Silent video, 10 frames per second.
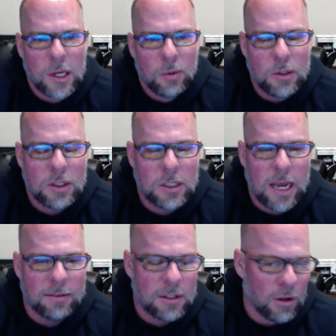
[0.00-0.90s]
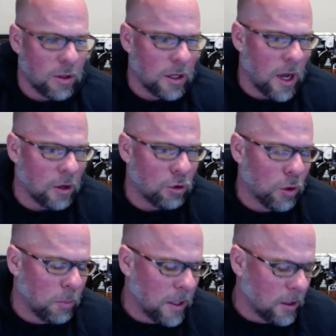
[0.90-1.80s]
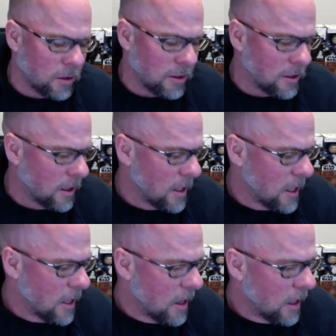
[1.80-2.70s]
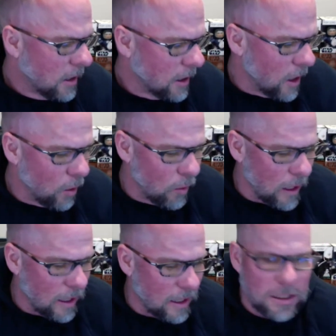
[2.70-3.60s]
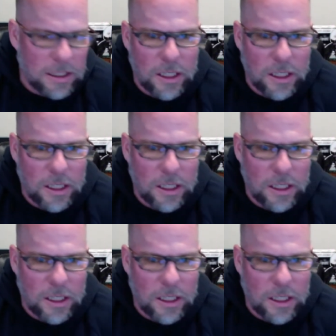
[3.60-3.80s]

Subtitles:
which is absolutely not true because it is